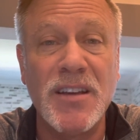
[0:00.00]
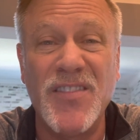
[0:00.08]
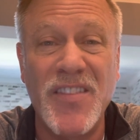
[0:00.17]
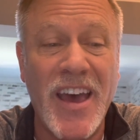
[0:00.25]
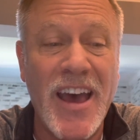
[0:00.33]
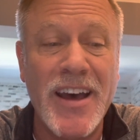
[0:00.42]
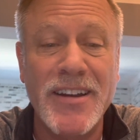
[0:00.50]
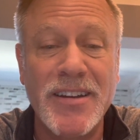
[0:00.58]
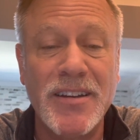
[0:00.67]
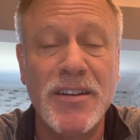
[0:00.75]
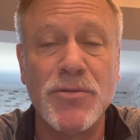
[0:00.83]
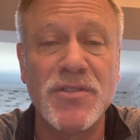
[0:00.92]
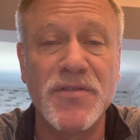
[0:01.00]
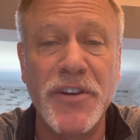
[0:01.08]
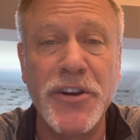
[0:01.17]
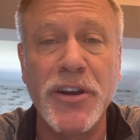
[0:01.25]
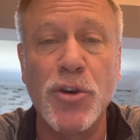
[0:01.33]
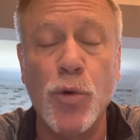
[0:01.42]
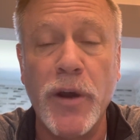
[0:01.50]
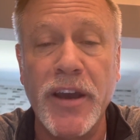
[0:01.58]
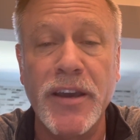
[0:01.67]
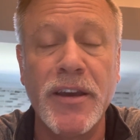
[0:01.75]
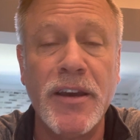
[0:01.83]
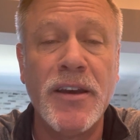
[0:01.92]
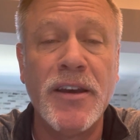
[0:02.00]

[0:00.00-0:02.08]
if that. It was very quick.